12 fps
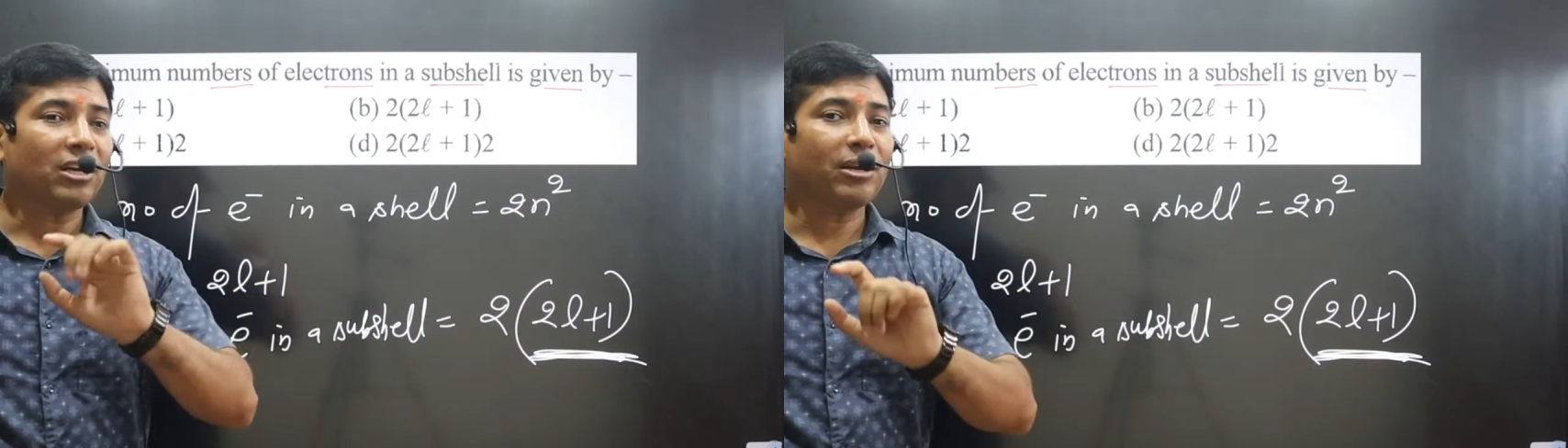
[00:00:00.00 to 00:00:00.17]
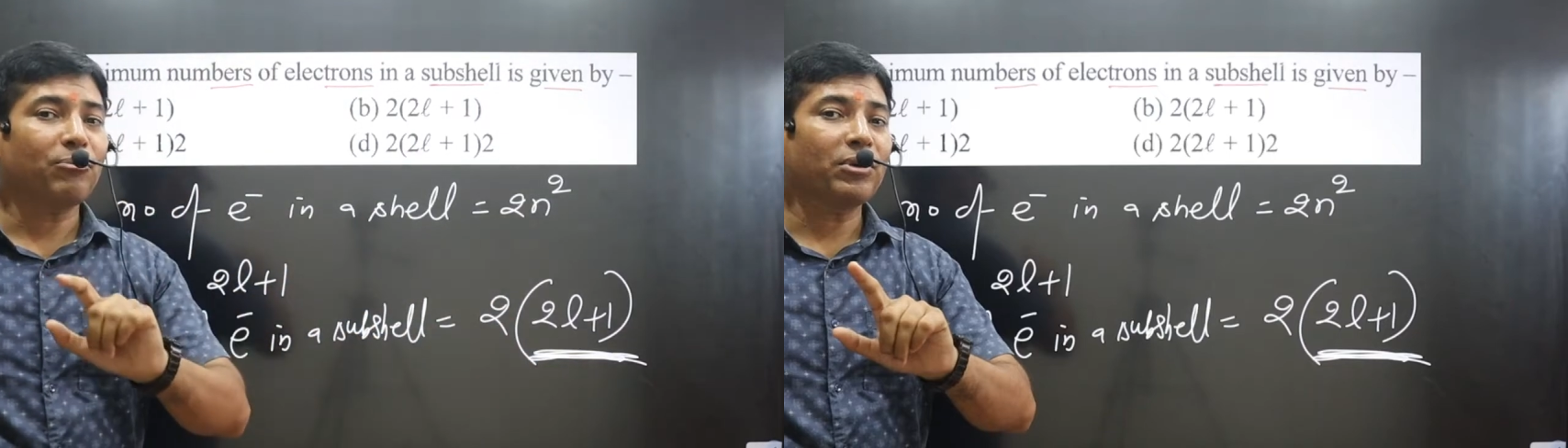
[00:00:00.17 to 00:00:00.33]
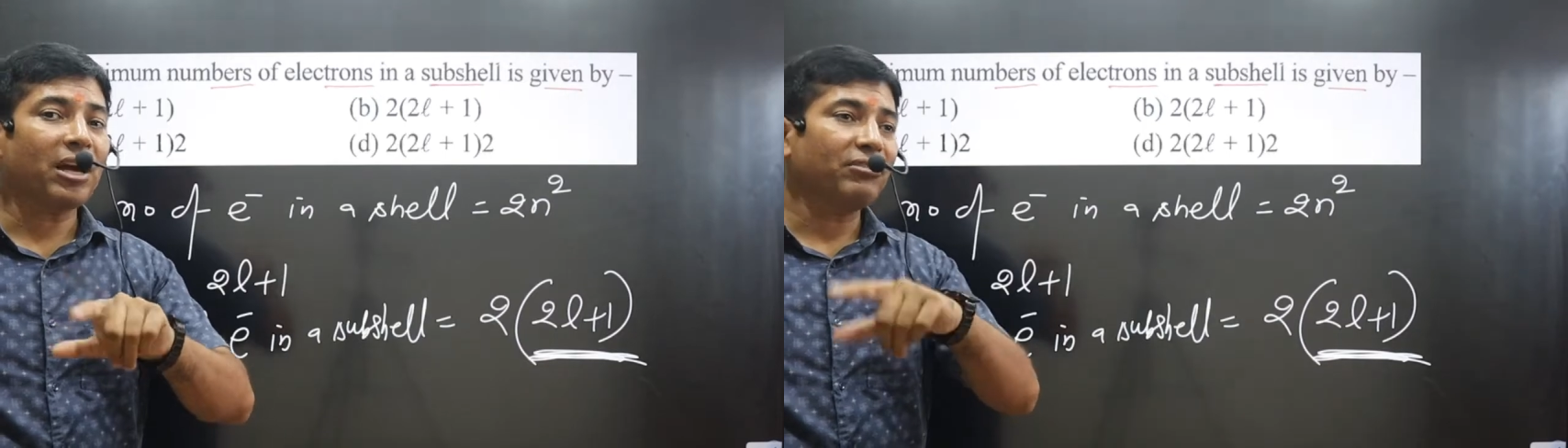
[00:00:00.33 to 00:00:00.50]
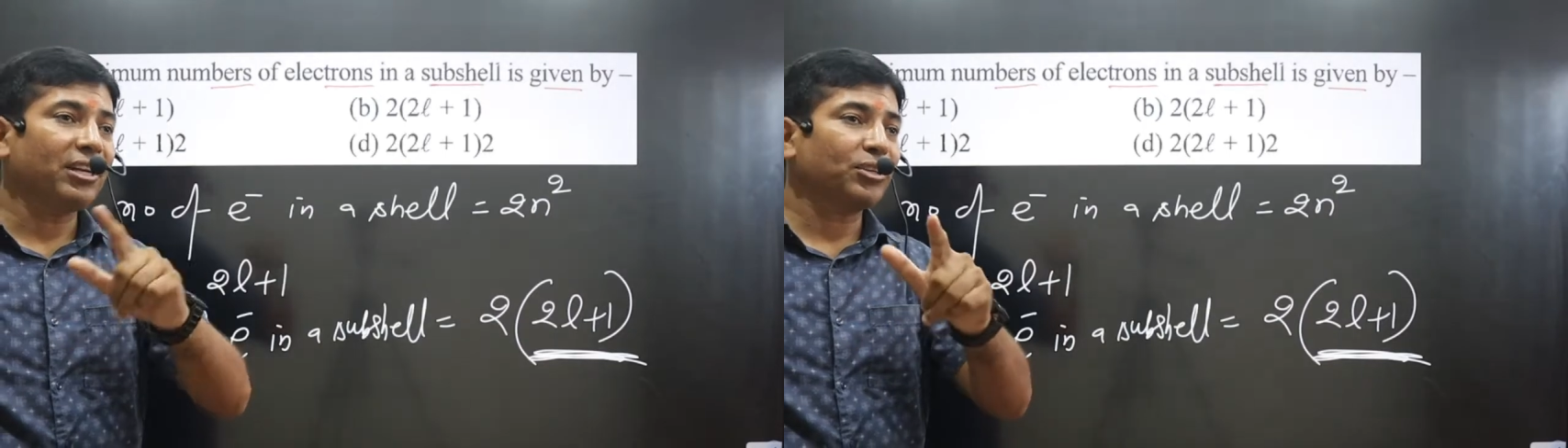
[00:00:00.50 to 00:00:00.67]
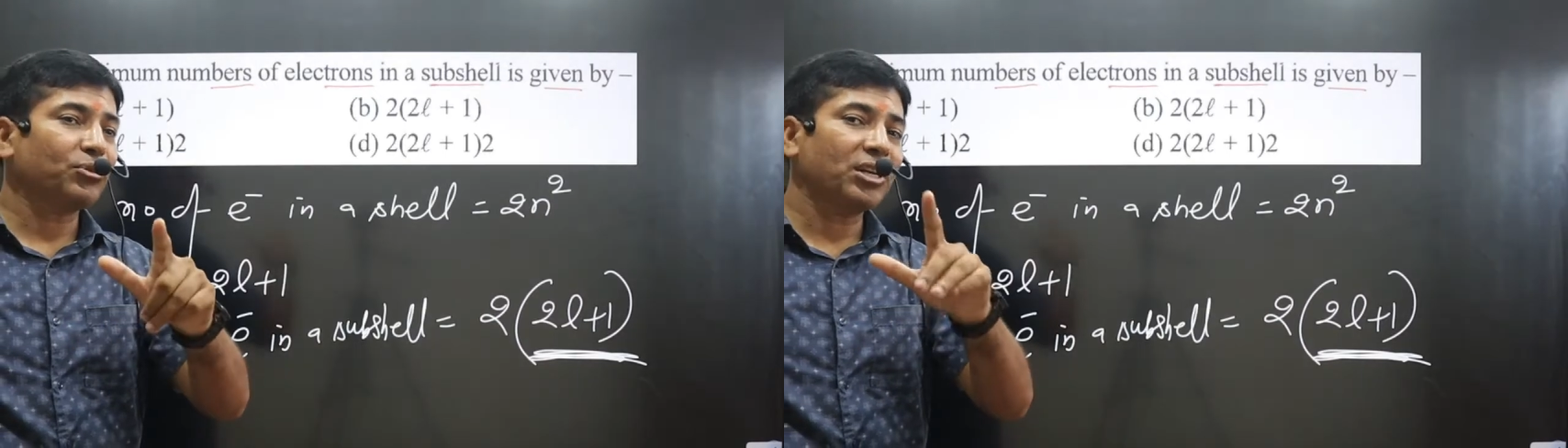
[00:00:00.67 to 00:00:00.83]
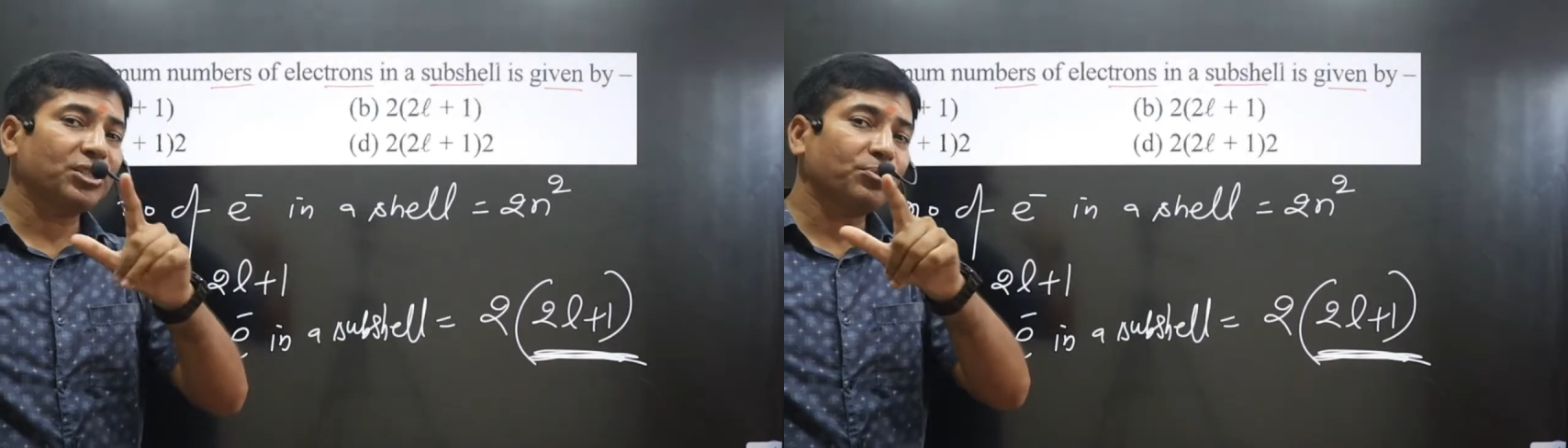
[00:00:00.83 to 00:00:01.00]
number of
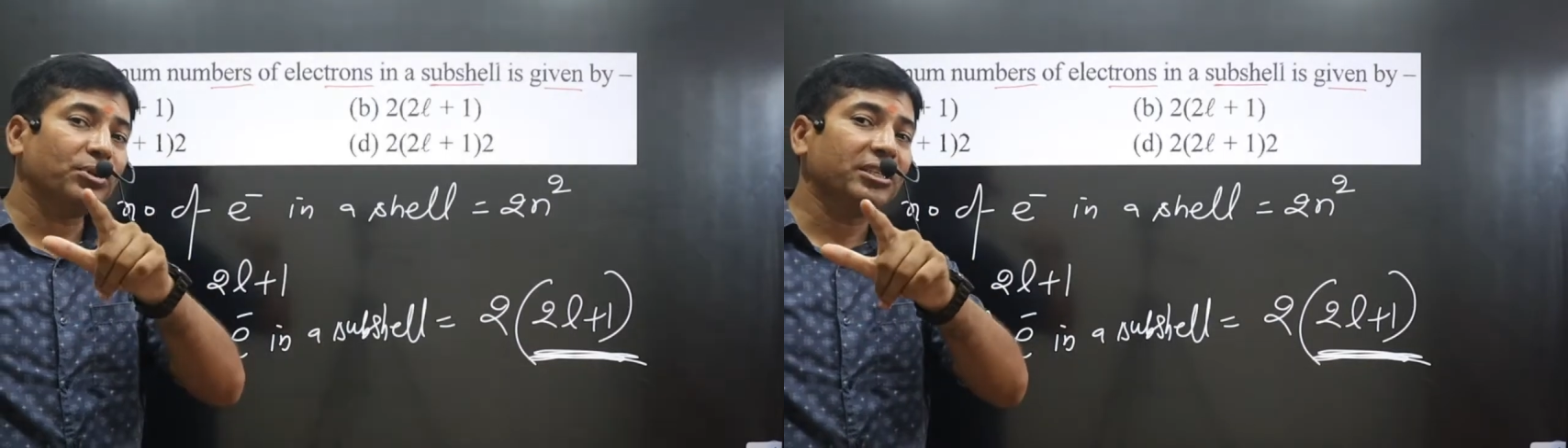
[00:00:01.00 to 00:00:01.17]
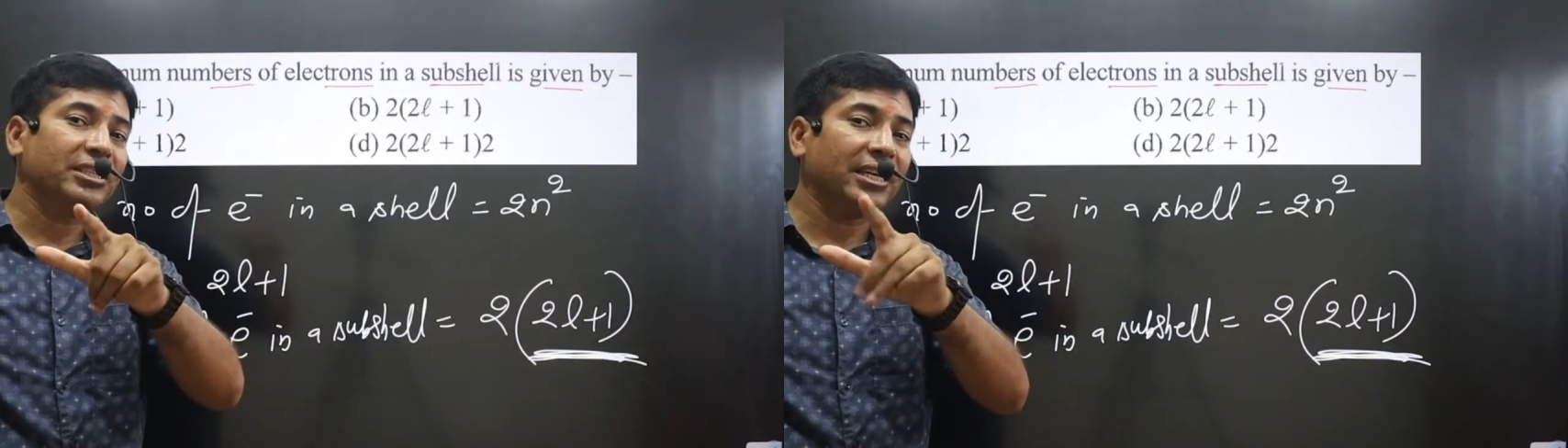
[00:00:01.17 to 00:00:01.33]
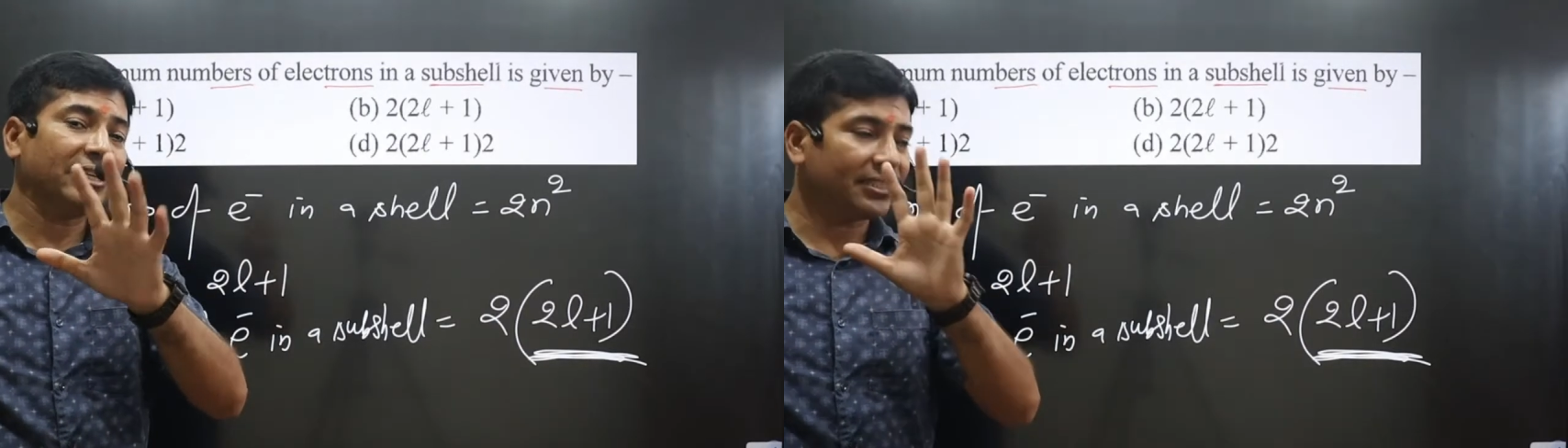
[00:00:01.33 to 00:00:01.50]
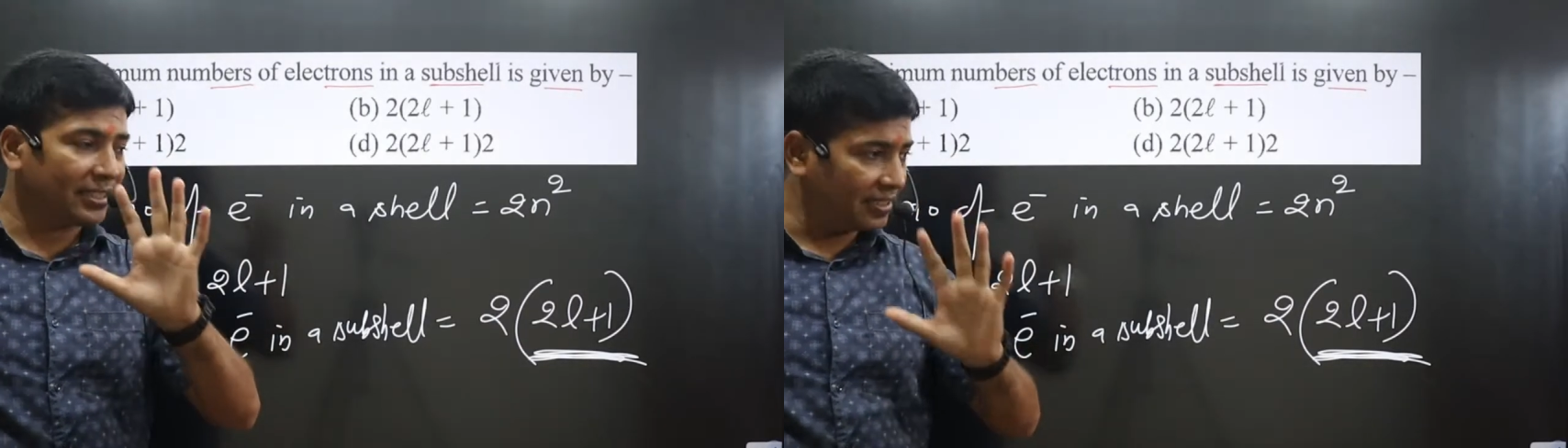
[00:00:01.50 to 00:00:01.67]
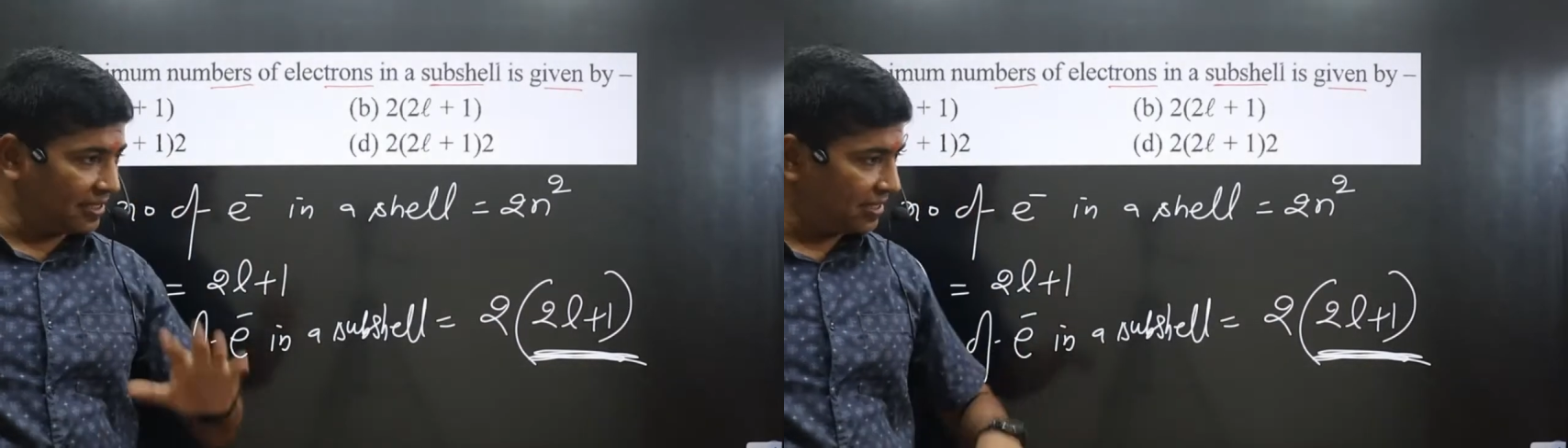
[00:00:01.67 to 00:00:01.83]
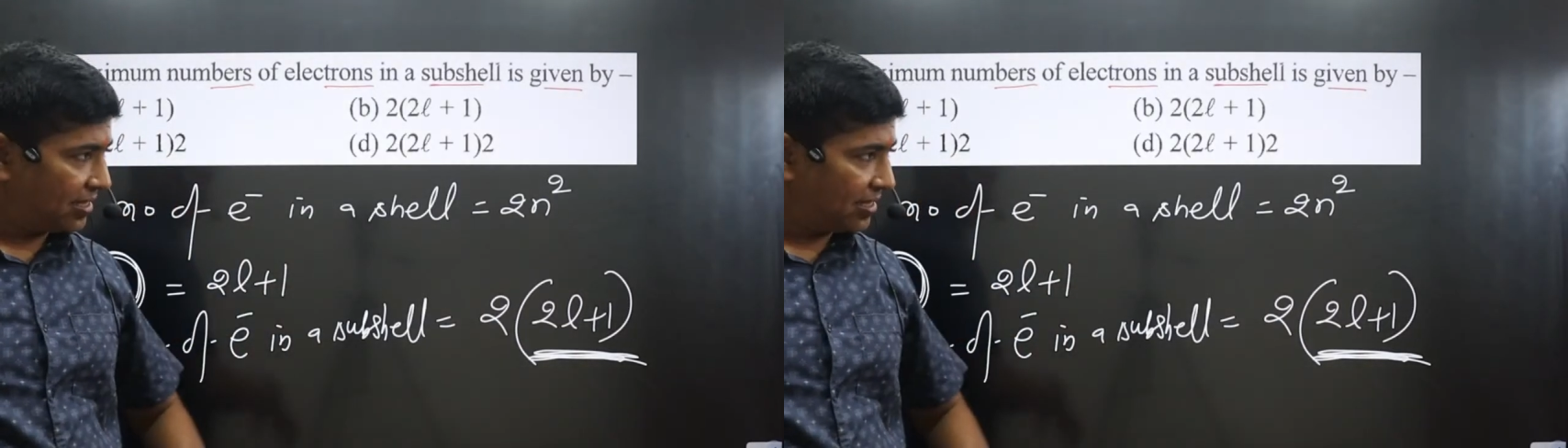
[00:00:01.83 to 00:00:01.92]
electrons present